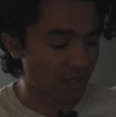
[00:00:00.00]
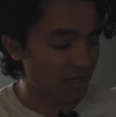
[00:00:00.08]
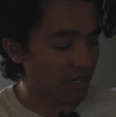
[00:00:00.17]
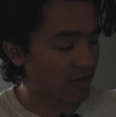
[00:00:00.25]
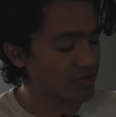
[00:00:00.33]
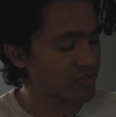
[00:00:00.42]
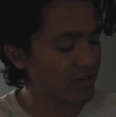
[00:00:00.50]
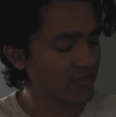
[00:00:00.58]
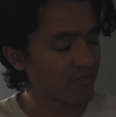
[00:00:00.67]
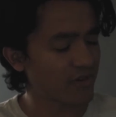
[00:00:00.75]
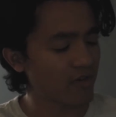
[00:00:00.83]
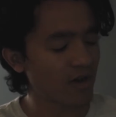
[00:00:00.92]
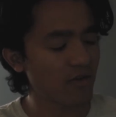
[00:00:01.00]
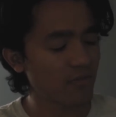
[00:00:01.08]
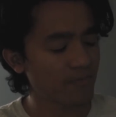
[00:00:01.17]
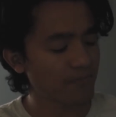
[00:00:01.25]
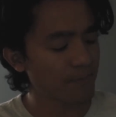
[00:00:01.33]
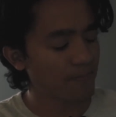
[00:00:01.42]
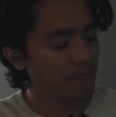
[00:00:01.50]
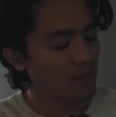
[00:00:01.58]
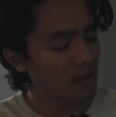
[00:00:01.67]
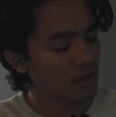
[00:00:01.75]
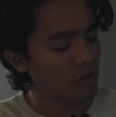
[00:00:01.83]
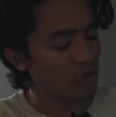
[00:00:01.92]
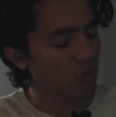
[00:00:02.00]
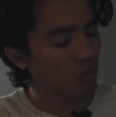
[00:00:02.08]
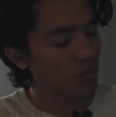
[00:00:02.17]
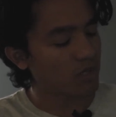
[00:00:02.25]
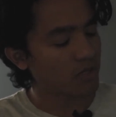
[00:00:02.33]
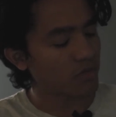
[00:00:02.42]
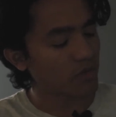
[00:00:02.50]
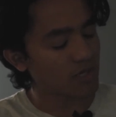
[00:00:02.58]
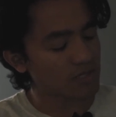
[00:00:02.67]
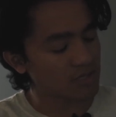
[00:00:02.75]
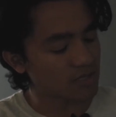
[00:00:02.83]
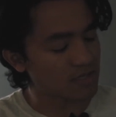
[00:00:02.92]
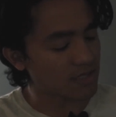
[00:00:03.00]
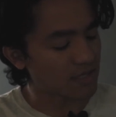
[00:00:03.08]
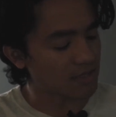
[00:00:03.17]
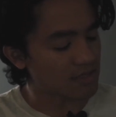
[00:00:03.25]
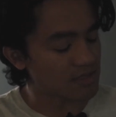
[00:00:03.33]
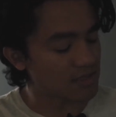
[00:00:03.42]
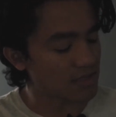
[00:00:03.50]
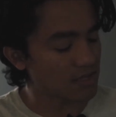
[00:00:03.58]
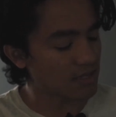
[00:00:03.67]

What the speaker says: and I was trying to figure out, what direction to take these